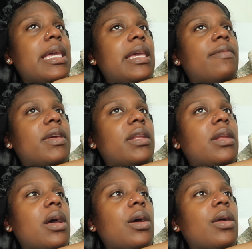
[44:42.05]

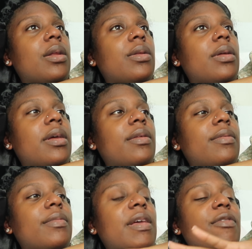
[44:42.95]
Even
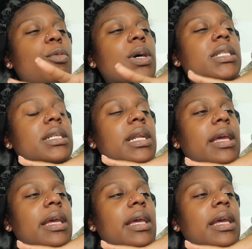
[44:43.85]
if it wasn't